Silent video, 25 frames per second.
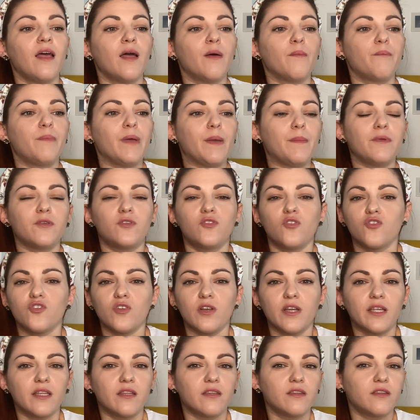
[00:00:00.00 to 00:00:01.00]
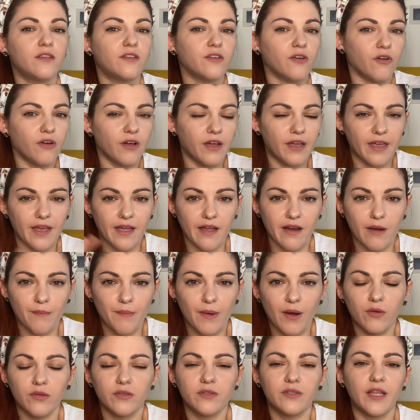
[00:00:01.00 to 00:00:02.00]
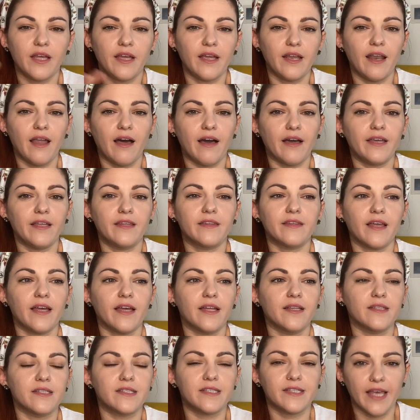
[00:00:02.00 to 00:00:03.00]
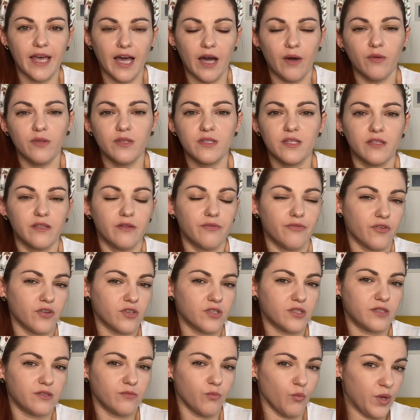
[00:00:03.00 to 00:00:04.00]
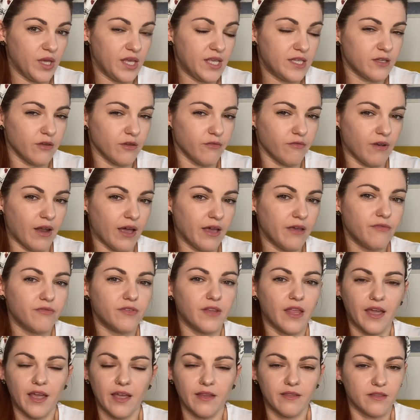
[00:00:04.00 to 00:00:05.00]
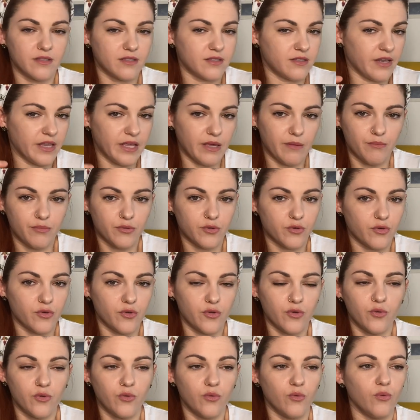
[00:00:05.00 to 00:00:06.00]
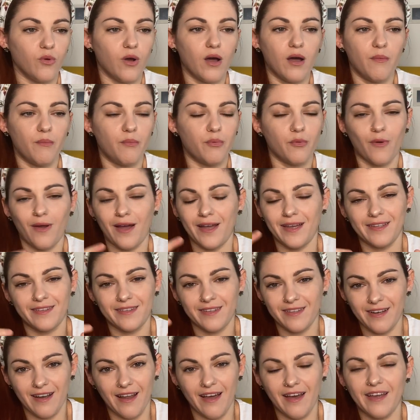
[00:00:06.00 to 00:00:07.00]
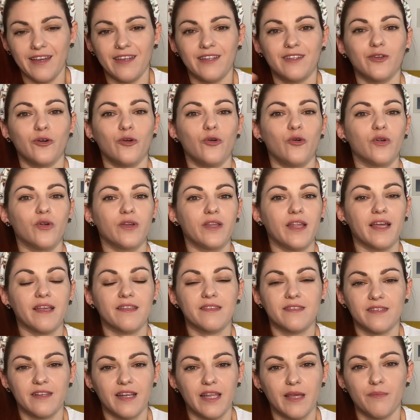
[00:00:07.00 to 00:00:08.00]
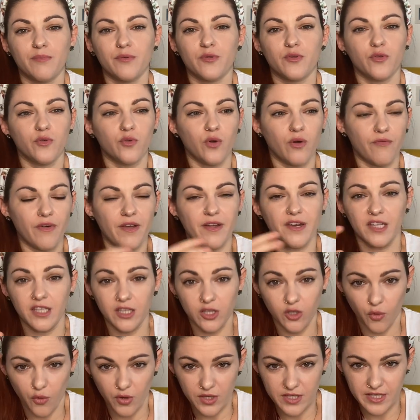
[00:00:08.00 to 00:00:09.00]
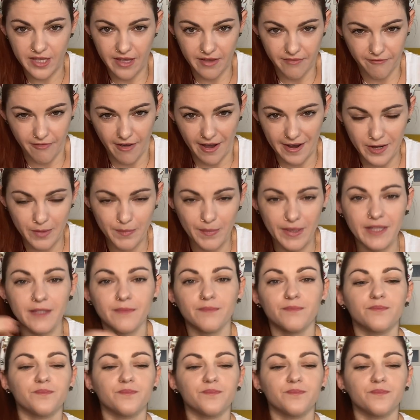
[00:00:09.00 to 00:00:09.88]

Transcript: Babies usually don't care about daylight and sounds in the first weeks of life. They can sleep through a bright light or they can sleep through a very noisy environment,